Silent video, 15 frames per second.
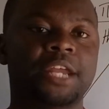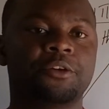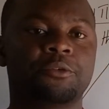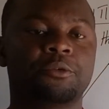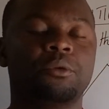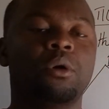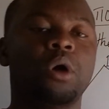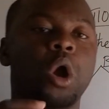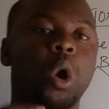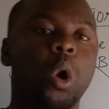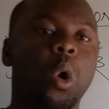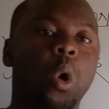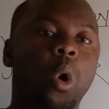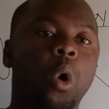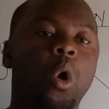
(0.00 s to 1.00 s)
rule
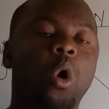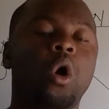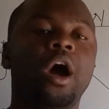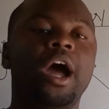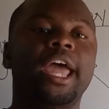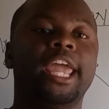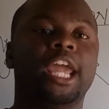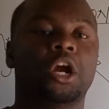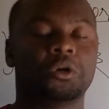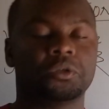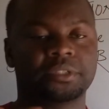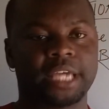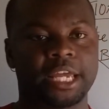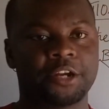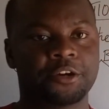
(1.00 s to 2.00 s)
or a
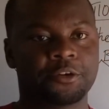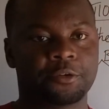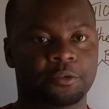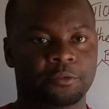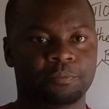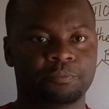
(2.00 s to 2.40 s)
cosine rule.